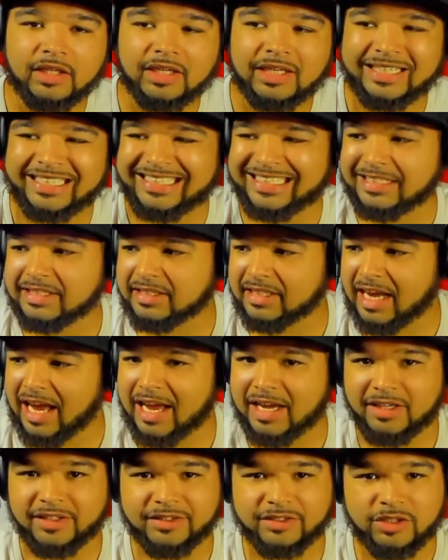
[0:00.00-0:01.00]

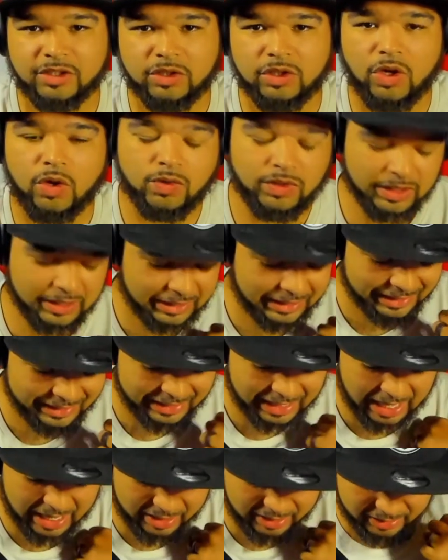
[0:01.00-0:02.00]
designers, clothing
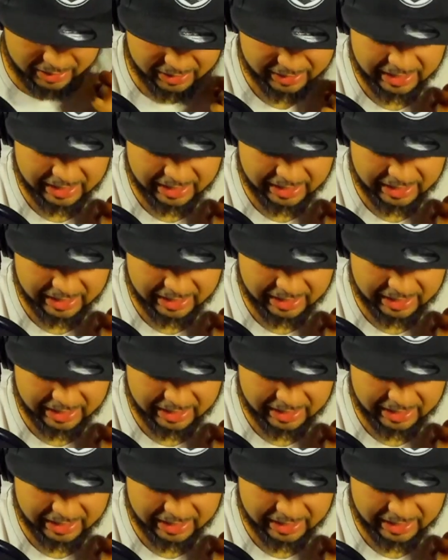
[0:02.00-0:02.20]
designers